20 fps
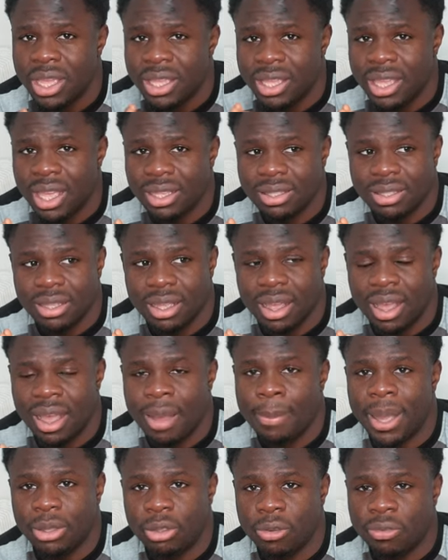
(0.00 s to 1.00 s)
yes, I
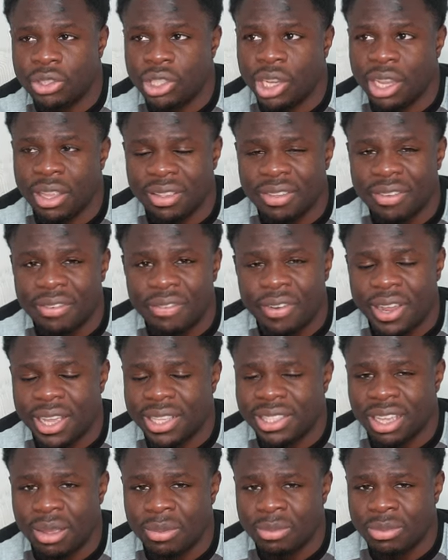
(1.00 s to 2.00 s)
might have trained three
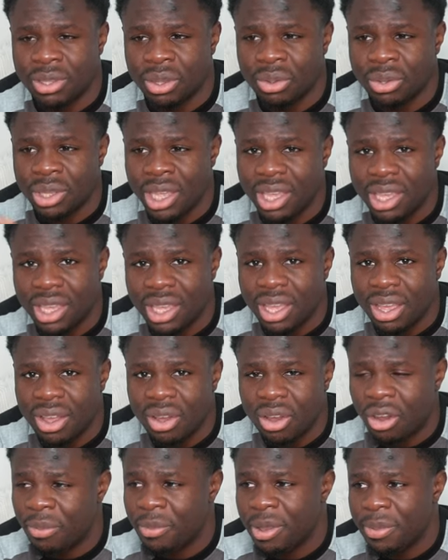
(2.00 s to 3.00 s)
times a day
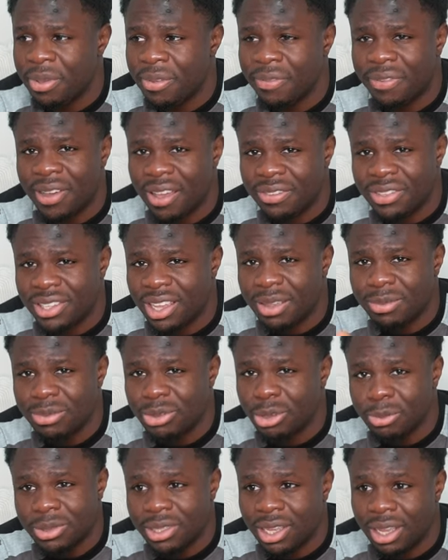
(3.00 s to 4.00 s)
or maybe five times
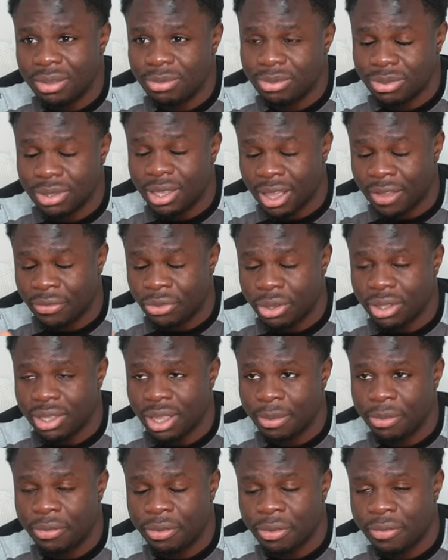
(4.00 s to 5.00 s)
sometimes. They have done
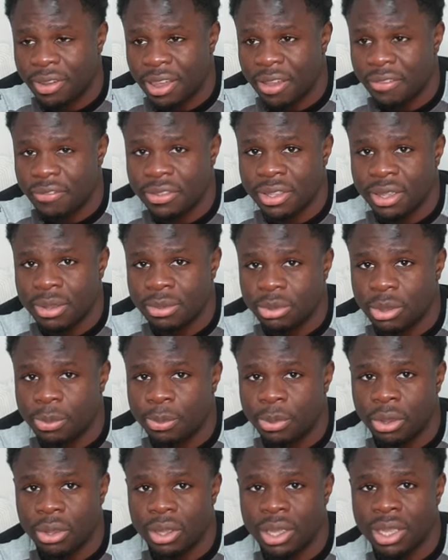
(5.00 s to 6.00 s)
that before five times,
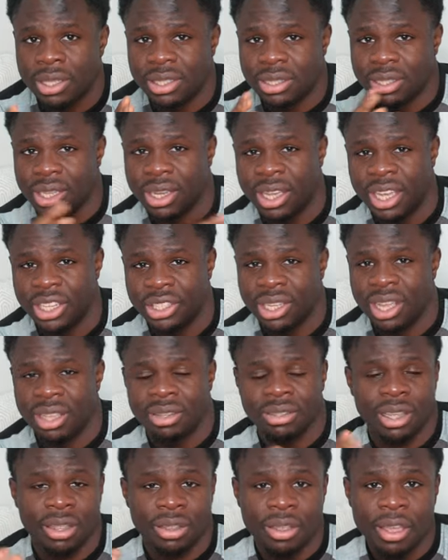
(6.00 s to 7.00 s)
but in this occasion I
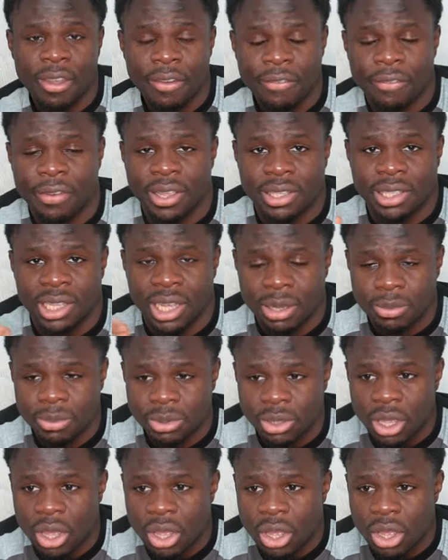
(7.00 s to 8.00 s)
trained three
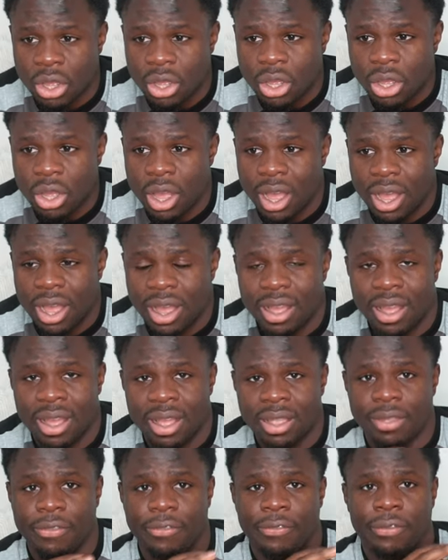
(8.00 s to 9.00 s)
times
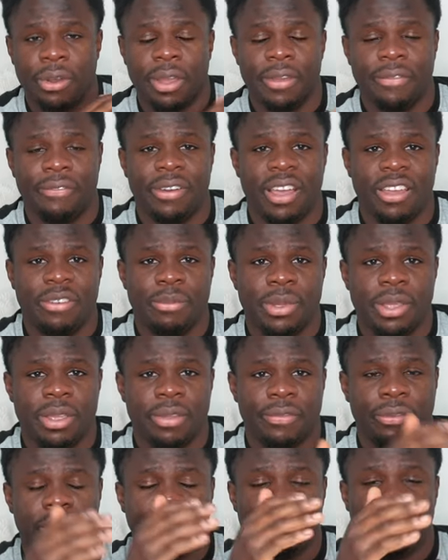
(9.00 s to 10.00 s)
and for a five
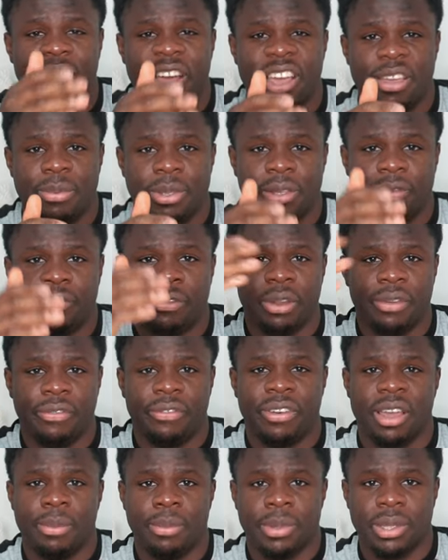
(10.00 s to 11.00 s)
minute, for a five minute, for a
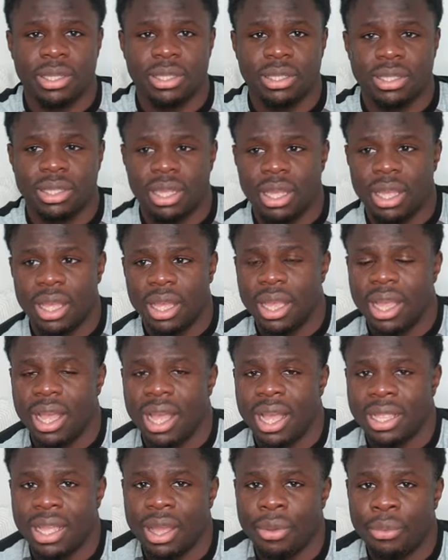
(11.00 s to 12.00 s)
five minutes
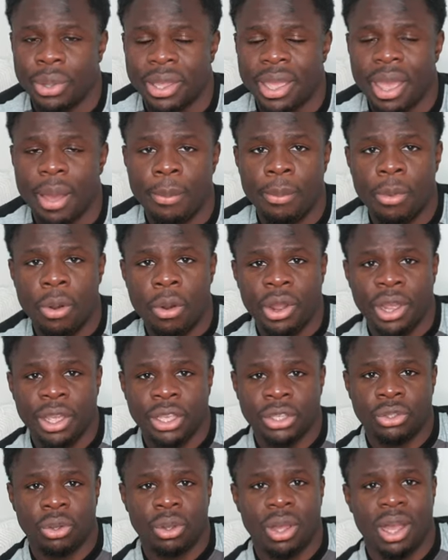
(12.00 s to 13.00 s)
and I will get more
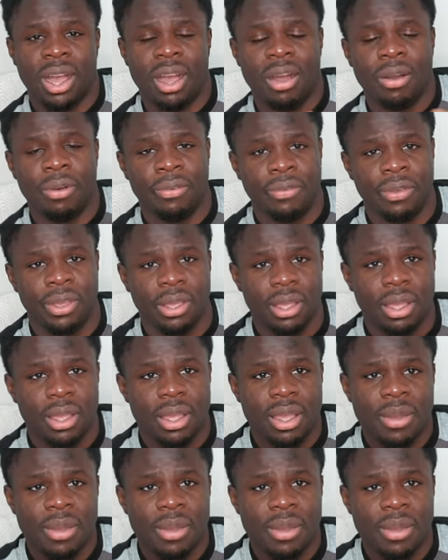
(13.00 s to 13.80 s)
result out of it